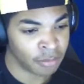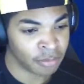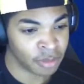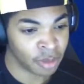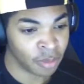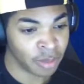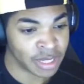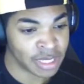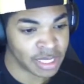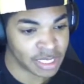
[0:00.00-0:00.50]

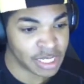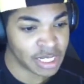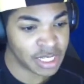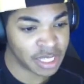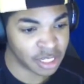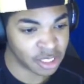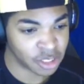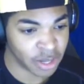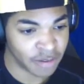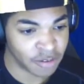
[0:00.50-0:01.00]
Seaking,
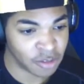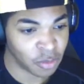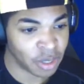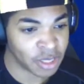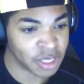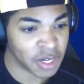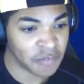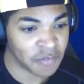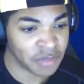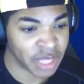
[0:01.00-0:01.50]
so I have to watch
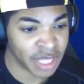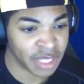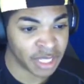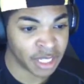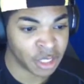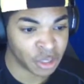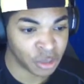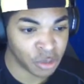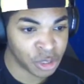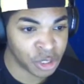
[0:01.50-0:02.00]
out for that. They
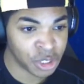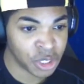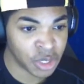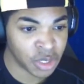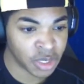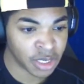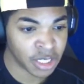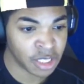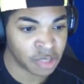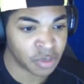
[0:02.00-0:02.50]
do shield, and
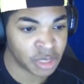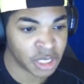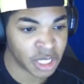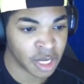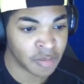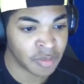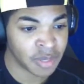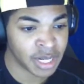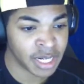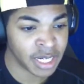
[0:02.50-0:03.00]
they switch out
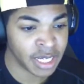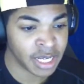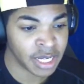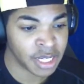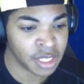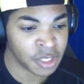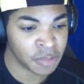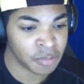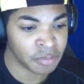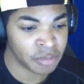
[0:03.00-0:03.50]
immediately
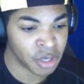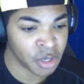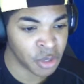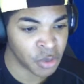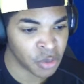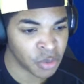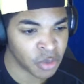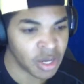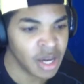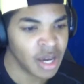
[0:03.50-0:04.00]
into Mew.
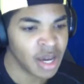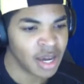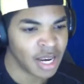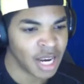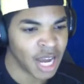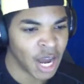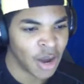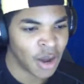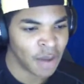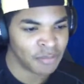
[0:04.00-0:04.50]
Now,
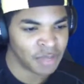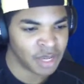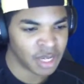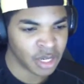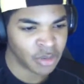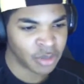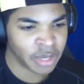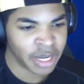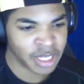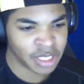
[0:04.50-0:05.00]
I'm thinking,
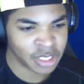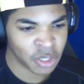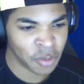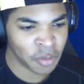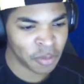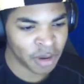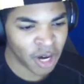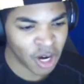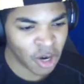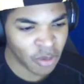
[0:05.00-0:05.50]
okay, so
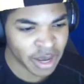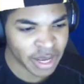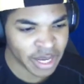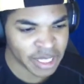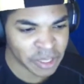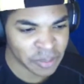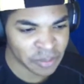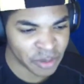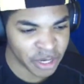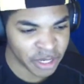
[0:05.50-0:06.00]
Marowak is a
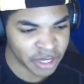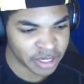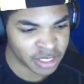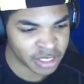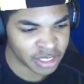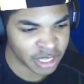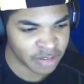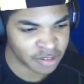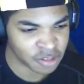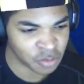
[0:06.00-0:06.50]
pretty good
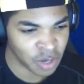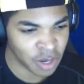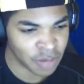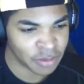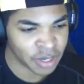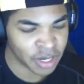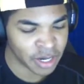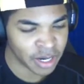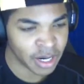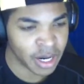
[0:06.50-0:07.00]
safe swap
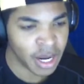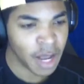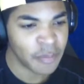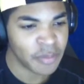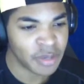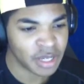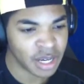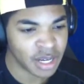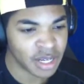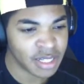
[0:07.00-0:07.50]
here
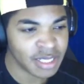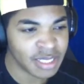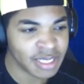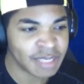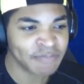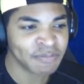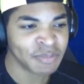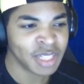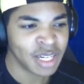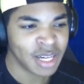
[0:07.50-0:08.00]
because
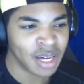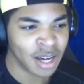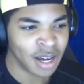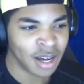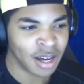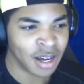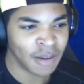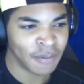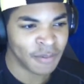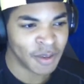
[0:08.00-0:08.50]

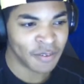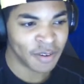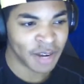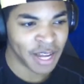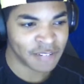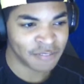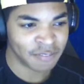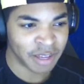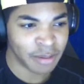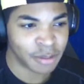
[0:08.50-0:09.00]
if it has
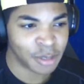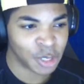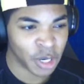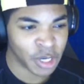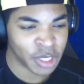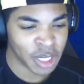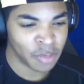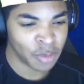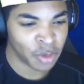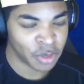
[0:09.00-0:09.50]
Flame Charge,
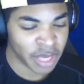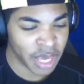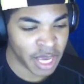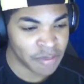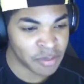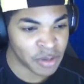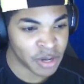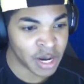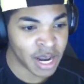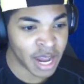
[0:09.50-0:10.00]
I'm okay, but
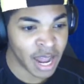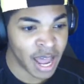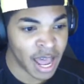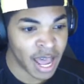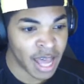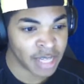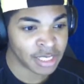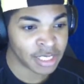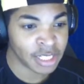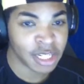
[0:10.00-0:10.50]
it
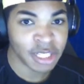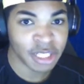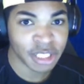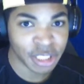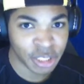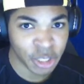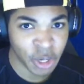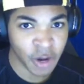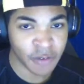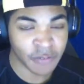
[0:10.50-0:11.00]
has
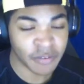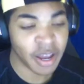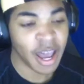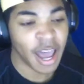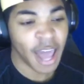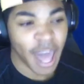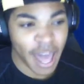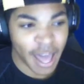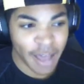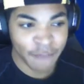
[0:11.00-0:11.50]
Surf.
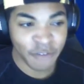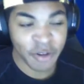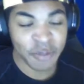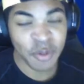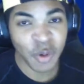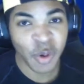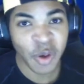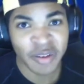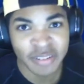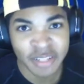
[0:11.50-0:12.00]
Every Mew
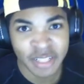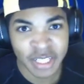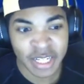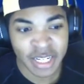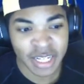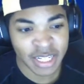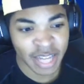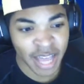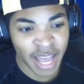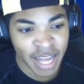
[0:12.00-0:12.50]
I've seen
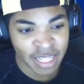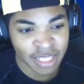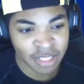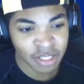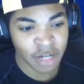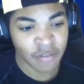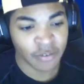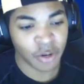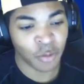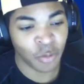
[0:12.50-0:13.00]
has
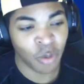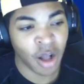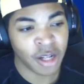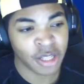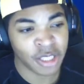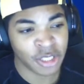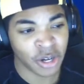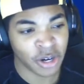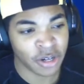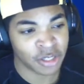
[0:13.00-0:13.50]
Surf and Wild
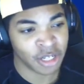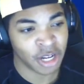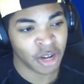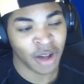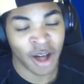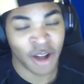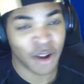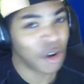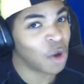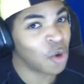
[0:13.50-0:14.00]
Charge now. I
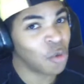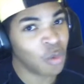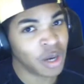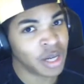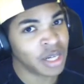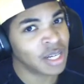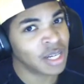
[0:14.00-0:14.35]
don't know what